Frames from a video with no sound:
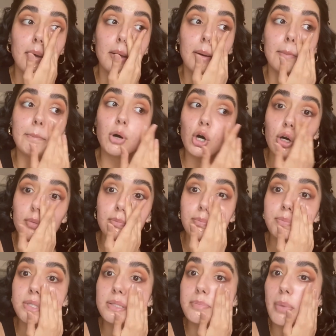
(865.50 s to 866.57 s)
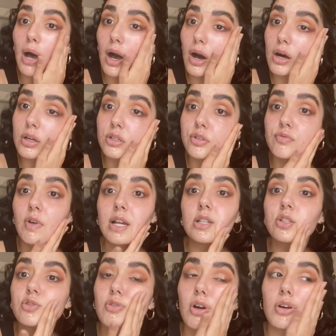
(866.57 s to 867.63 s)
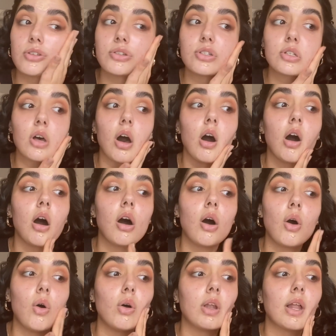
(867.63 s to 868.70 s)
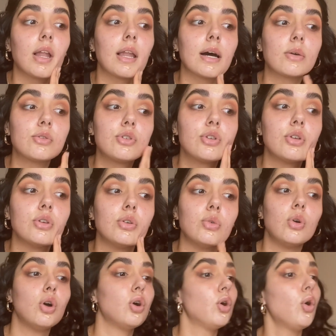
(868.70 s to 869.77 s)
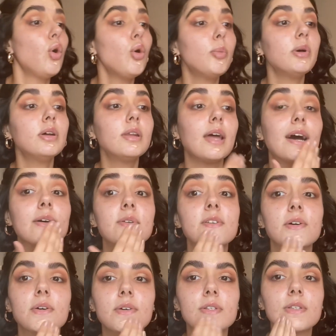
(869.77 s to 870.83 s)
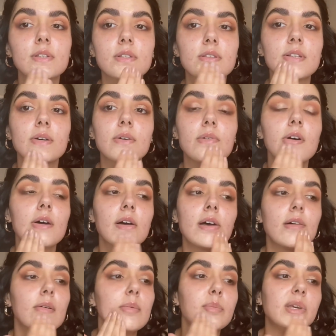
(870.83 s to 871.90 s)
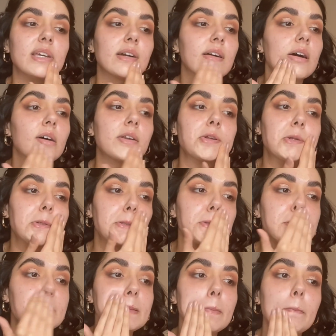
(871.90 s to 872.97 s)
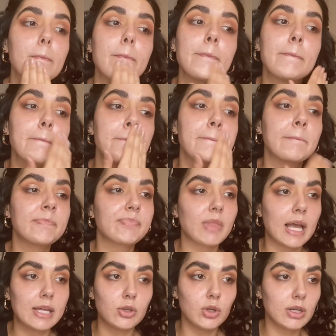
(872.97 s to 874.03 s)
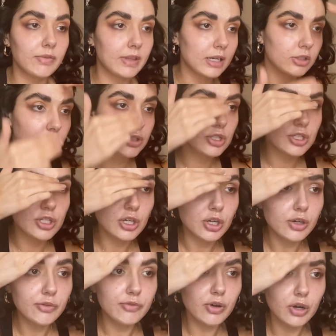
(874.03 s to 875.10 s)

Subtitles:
pubs, bars, restaurants are all allowed to open outdoors. So beer gardens and all of that good stuff